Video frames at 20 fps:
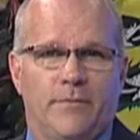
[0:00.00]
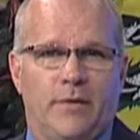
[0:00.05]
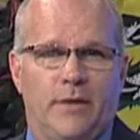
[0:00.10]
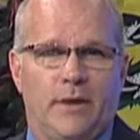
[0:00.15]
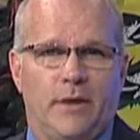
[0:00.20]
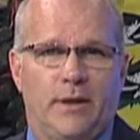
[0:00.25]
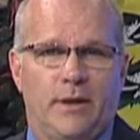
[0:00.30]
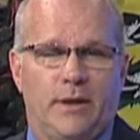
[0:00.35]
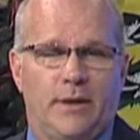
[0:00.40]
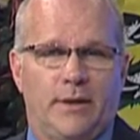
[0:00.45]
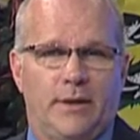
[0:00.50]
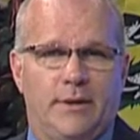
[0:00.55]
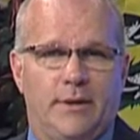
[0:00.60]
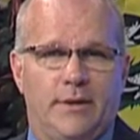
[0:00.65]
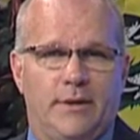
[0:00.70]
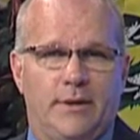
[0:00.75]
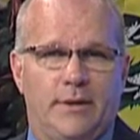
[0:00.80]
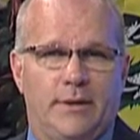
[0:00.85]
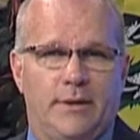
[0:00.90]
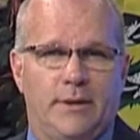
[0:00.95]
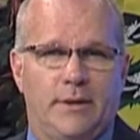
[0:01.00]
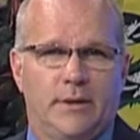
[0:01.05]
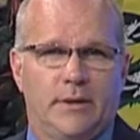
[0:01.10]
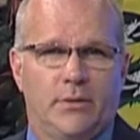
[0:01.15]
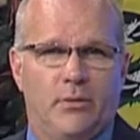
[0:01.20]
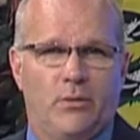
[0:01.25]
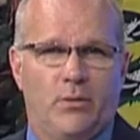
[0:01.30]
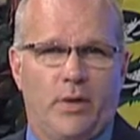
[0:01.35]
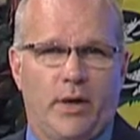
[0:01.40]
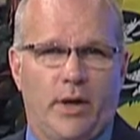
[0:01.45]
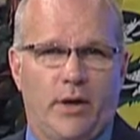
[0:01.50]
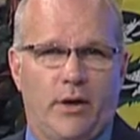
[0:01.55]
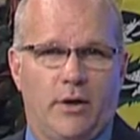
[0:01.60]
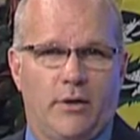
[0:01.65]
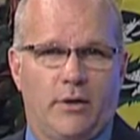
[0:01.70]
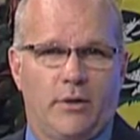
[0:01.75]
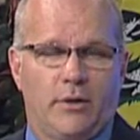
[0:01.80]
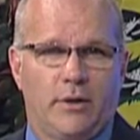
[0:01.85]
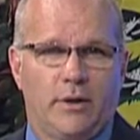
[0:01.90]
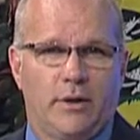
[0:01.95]
uh,
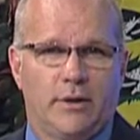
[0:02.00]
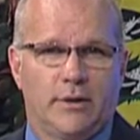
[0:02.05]
where